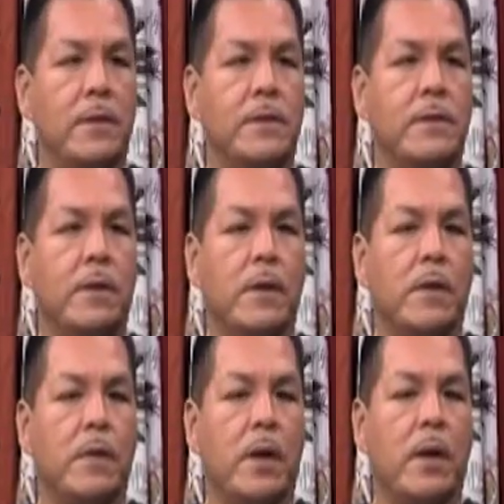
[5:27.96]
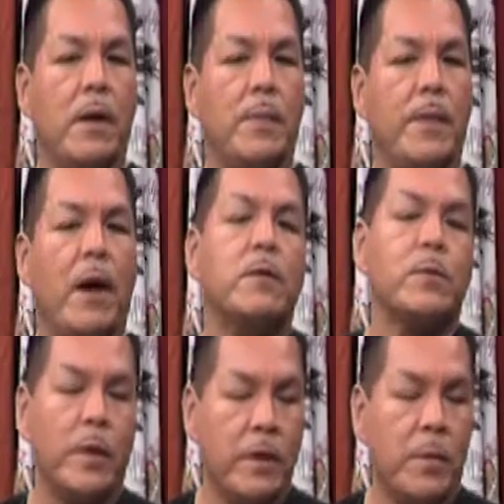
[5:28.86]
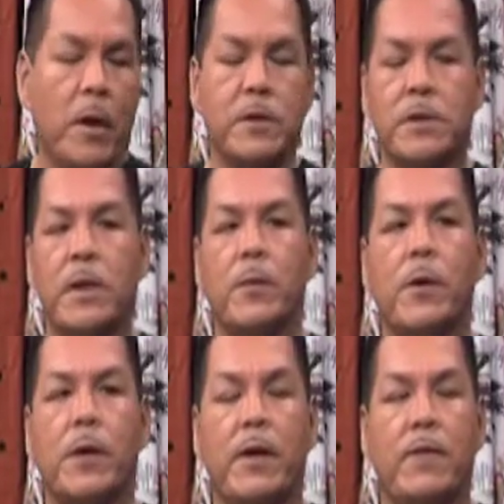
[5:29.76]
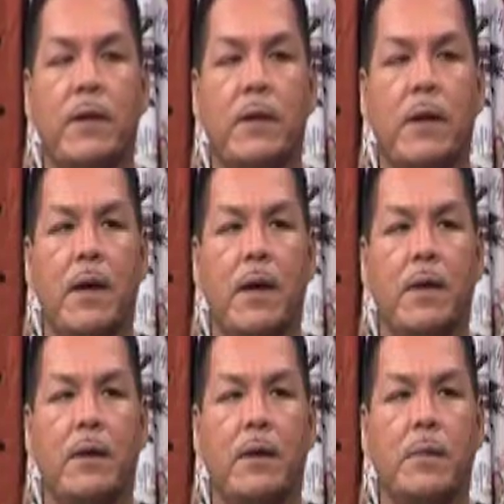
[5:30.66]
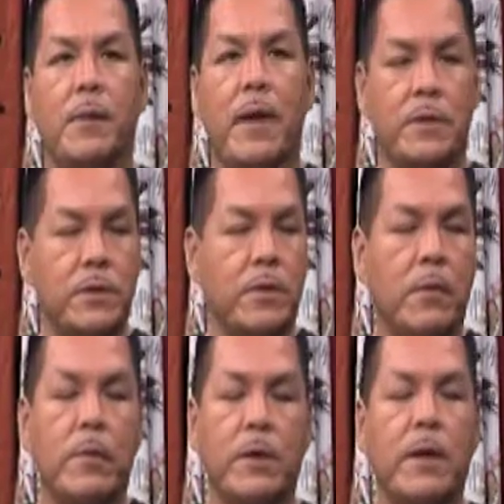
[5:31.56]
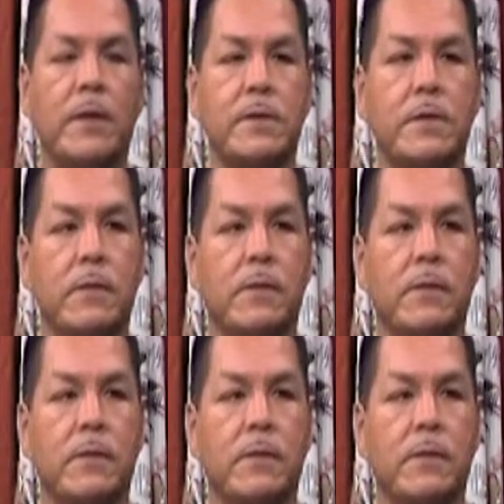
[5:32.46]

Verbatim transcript: So um, that was one of the projects that we were given, and um, it actually turned out really nice